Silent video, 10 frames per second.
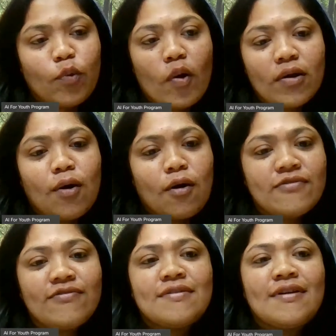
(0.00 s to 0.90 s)
the social wall
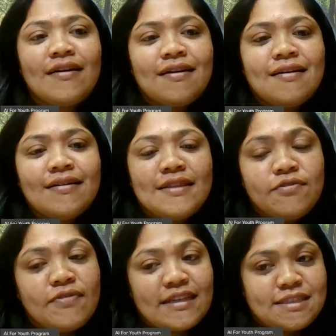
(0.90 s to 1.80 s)
of
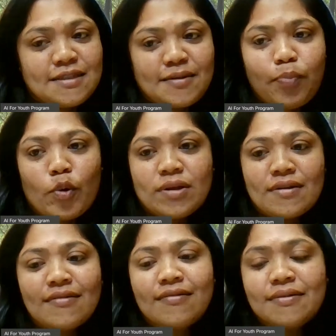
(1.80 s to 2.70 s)
the Fest
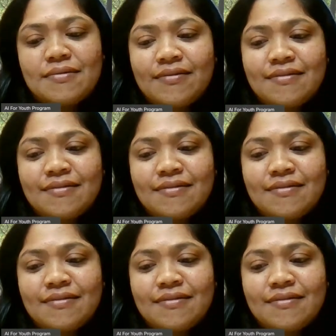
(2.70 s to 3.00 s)
portal.